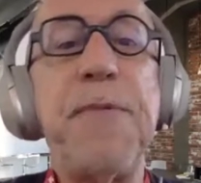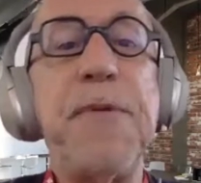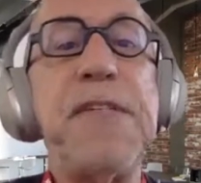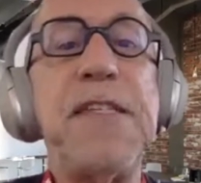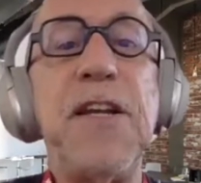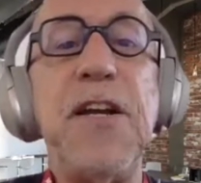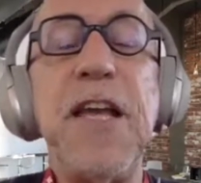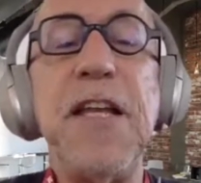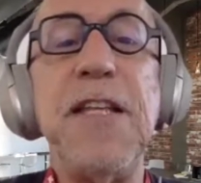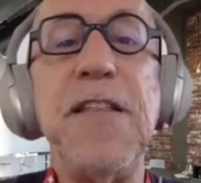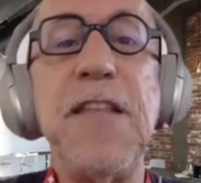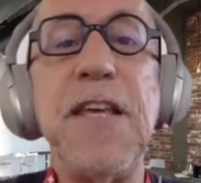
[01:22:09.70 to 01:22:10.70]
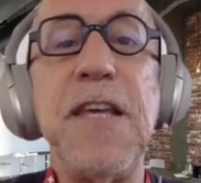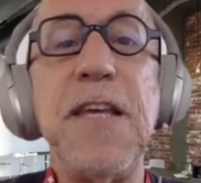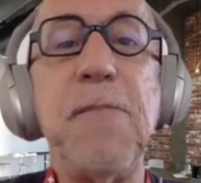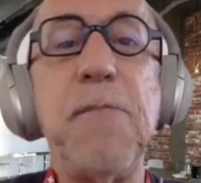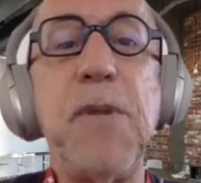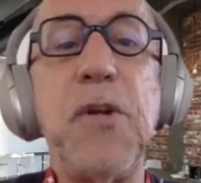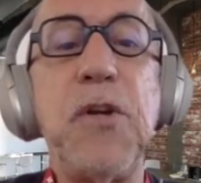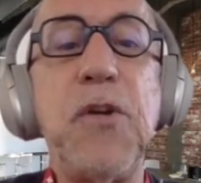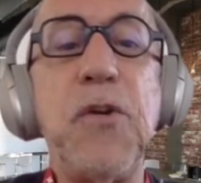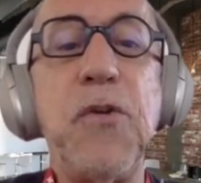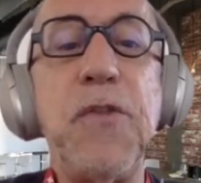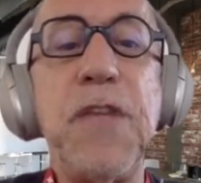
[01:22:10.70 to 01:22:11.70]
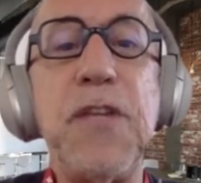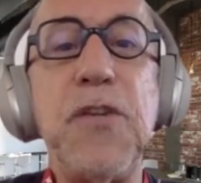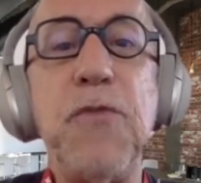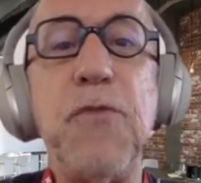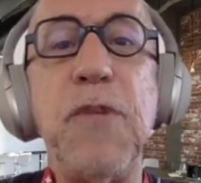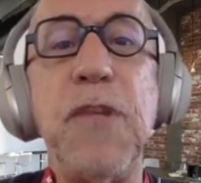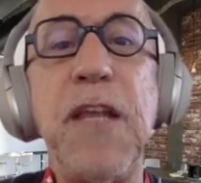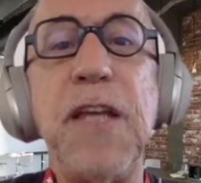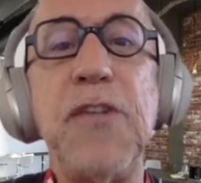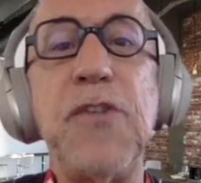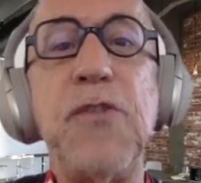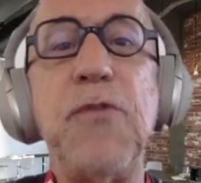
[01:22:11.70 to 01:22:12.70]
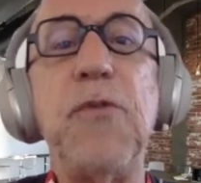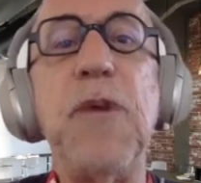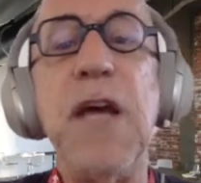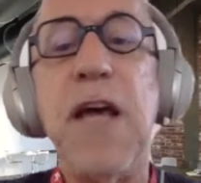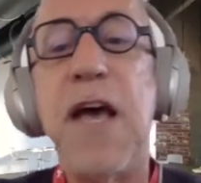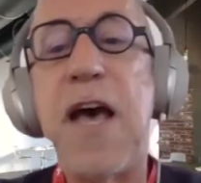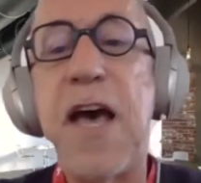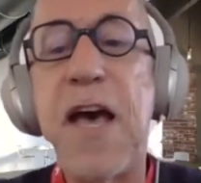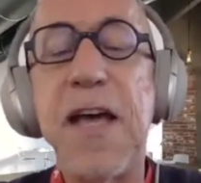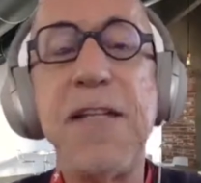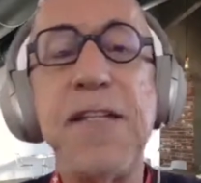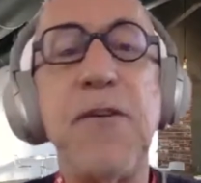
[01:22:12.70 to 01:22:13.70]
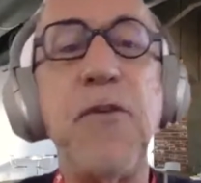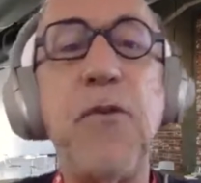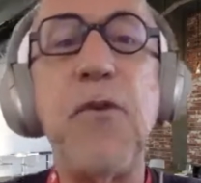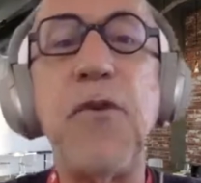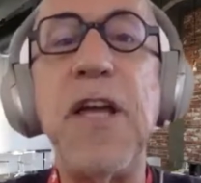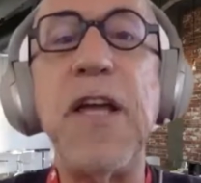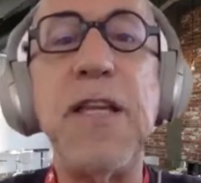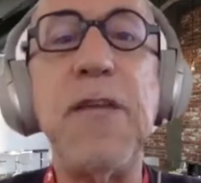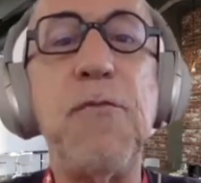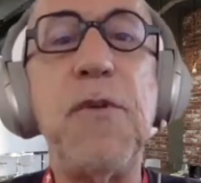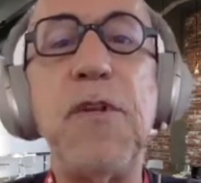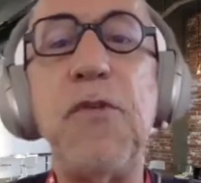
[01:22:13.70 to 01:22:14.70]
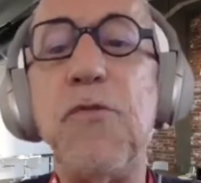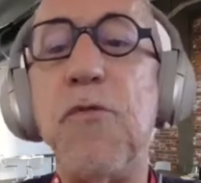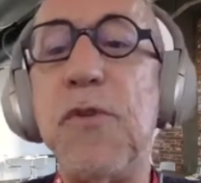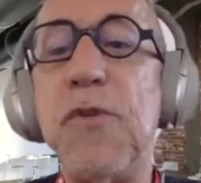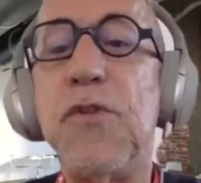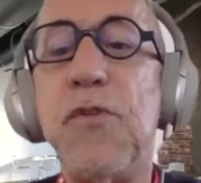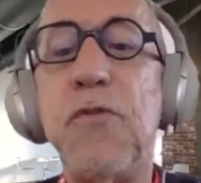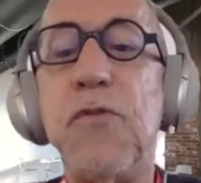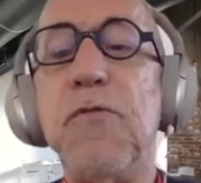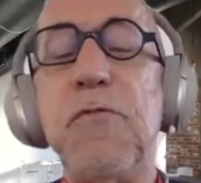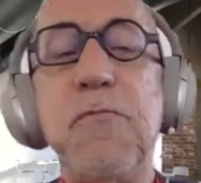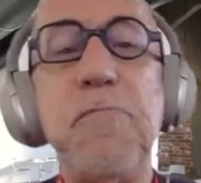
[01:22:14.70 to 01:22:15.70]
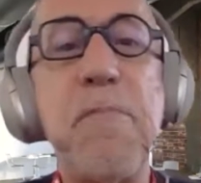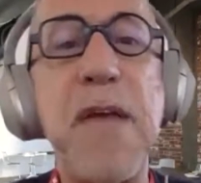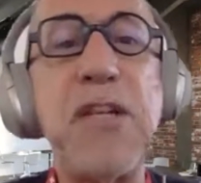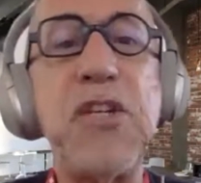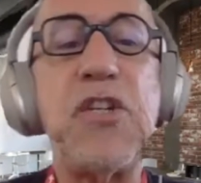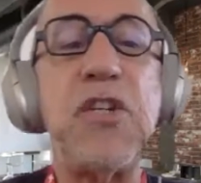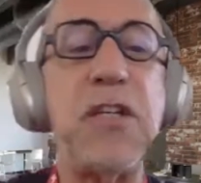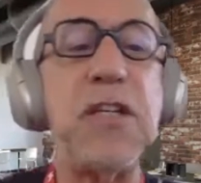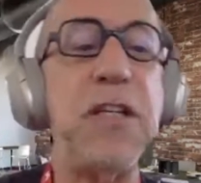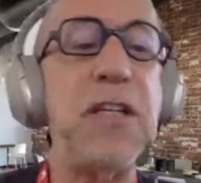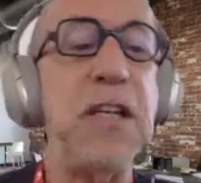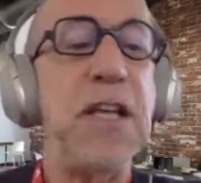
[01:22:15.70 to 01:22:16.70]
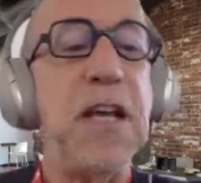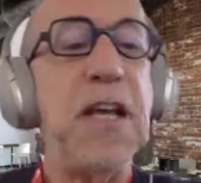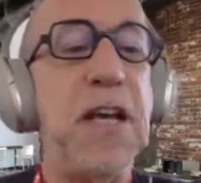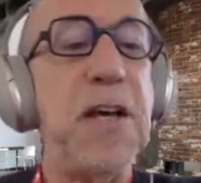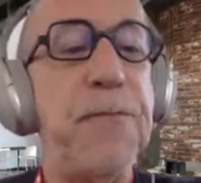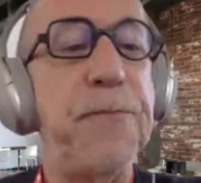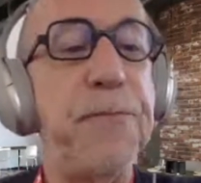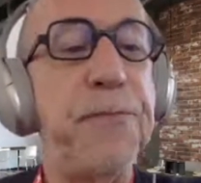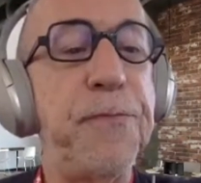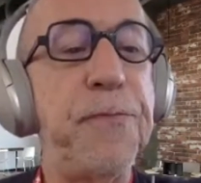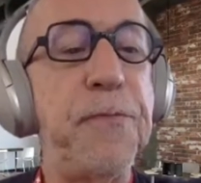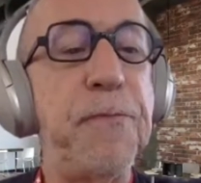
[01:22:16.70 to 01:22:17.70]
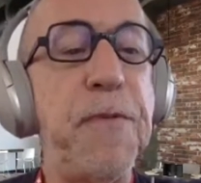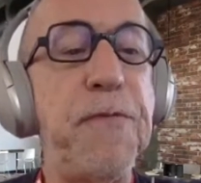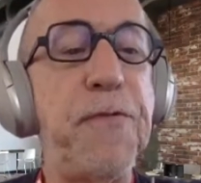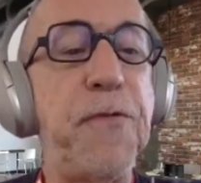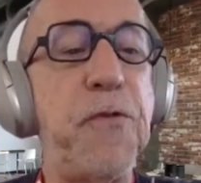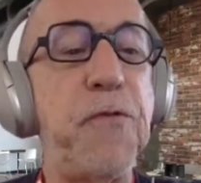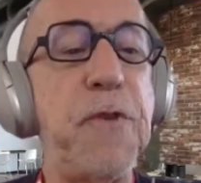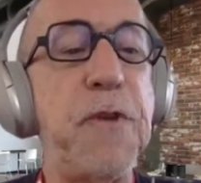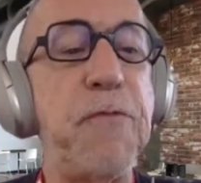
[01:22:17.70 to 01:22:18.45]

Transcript: is there anything, Marco, that you would like to add, or anyone you want to mention before we